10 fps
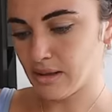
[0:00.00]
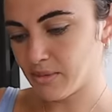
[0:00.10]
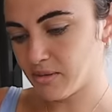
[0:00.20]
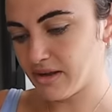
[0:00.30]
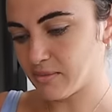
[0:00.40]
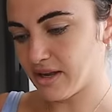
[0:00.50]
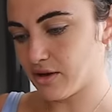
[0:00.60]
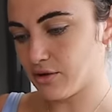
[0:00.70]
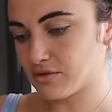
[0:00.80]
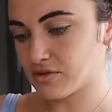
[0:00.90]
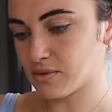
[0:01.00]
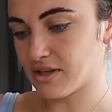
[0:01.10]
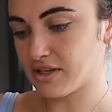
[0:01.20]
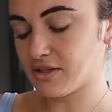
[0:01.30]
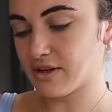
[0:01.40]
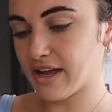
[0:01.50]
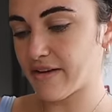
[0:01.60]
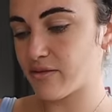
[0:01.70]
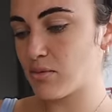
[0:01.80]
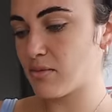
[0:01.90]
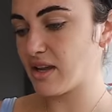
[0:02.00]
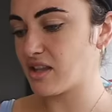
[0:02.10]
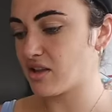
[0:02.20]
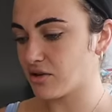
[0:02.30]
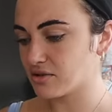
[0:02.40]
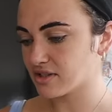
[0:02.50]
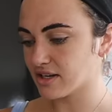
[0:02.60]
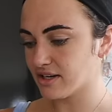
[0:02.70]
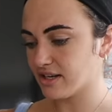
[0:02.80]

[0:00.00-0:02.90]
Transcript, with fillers: I'm gonna make my oats while I do it. I haven't been making the oats good